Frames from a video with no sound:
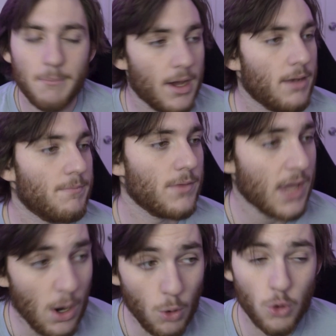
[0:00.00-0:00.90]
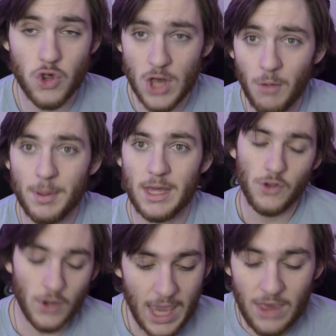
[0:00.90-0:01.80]
but Carroll Shelby
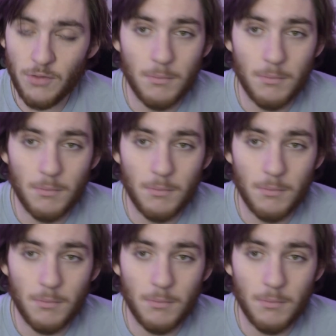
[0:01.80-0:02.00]
took his